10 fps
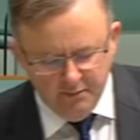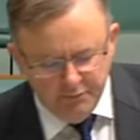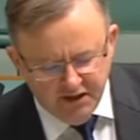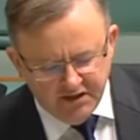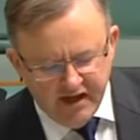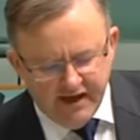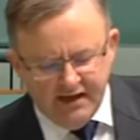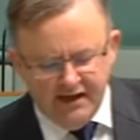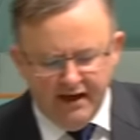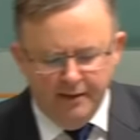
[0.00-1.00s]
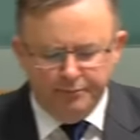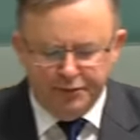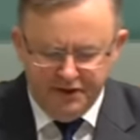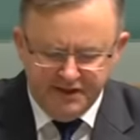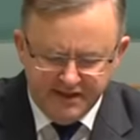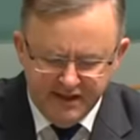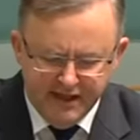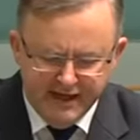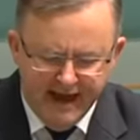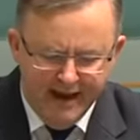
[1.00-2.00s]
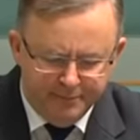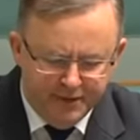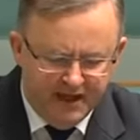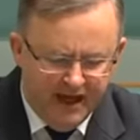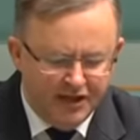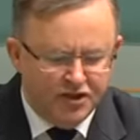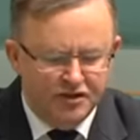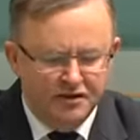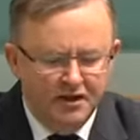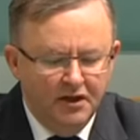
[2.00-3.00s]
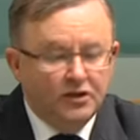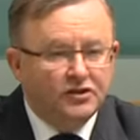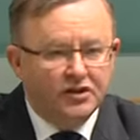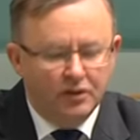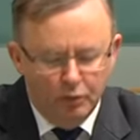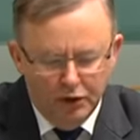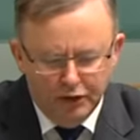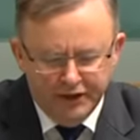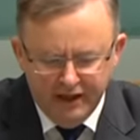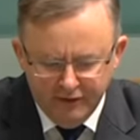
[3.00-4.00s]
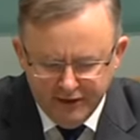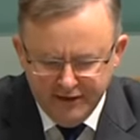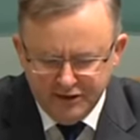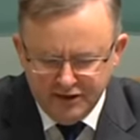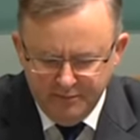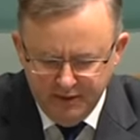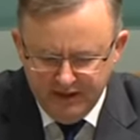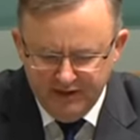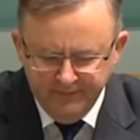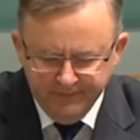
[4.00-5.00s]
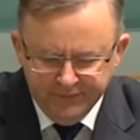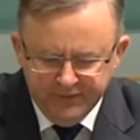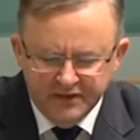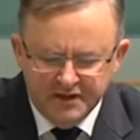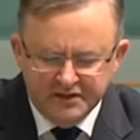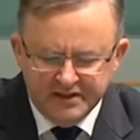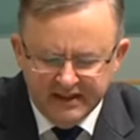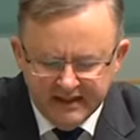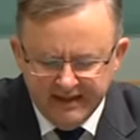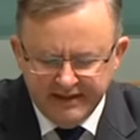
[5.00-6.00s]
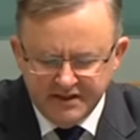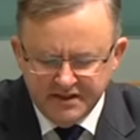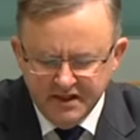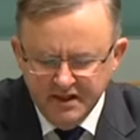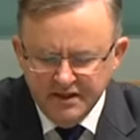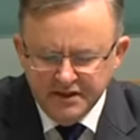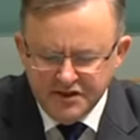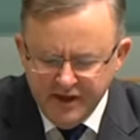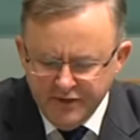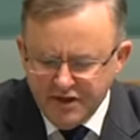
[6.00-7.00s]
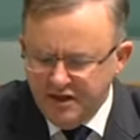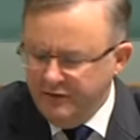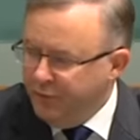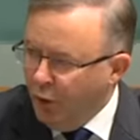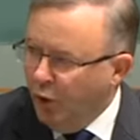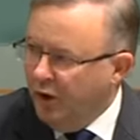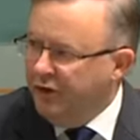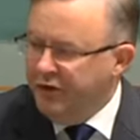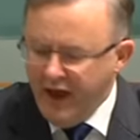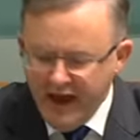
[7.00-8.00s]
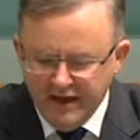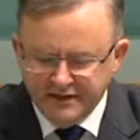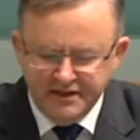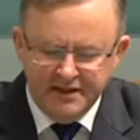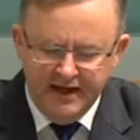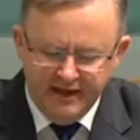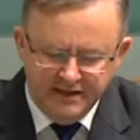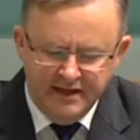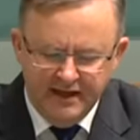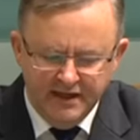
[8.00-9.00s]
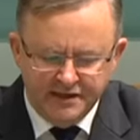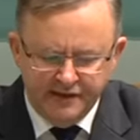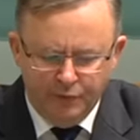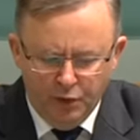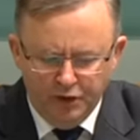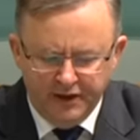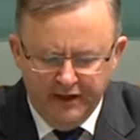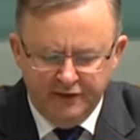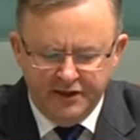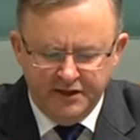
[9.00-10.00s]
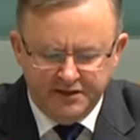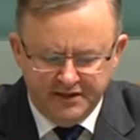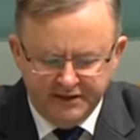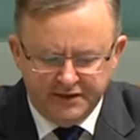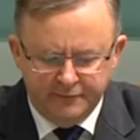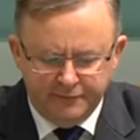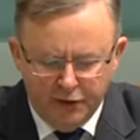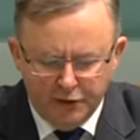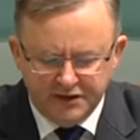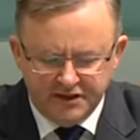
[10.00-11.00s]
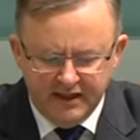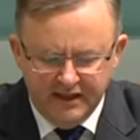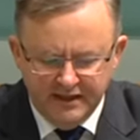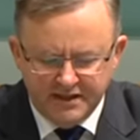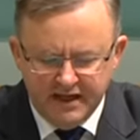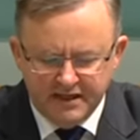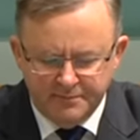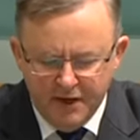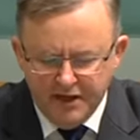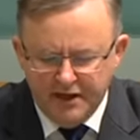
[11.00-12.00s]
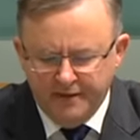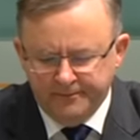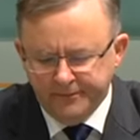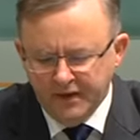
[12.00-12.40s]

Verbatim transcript: by taking an unprecedented application to the World Heritage Committee to delist 74,000 hectares of World Heritage listed forest in Tasmania,